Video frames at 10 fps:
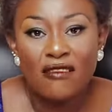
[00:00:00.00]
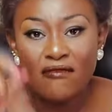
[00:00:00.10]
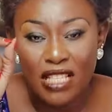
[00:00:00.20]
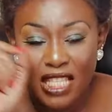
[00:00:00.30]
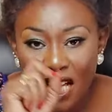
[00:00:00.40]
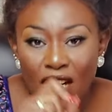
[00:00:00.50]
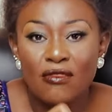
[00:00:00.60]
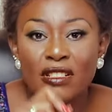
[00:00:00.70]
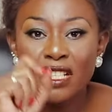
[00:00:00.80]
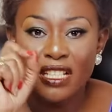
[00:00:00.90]

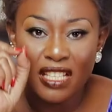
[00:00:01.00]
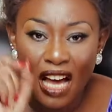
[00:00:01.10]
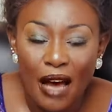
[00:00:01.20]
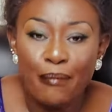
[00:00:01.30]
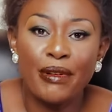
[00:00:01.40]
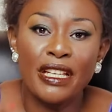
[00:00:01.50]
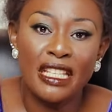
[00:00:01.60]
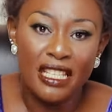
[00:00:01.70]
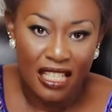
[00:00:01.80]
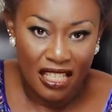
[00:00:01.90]
without it
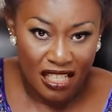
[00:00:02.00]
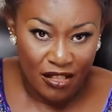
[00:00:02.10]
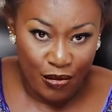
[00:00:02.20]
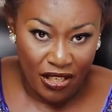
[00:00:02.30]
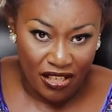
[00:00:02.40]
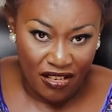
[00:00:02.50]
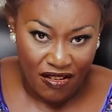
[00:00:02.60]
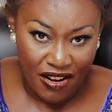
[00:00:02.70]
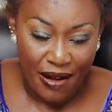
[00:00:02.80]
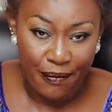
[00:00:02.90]
happening in the spirit
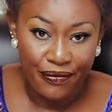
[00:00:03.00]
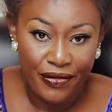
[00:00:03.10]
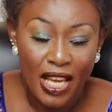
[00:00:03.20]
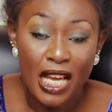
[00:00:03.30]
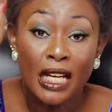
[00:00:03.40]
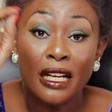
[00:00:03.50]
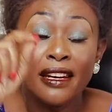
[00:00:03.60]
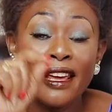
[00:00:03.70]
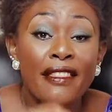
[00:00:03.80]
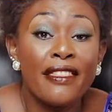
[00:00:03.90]
realm.
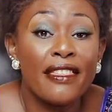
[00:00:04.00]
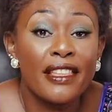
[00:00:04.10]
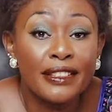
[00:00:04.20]
Death.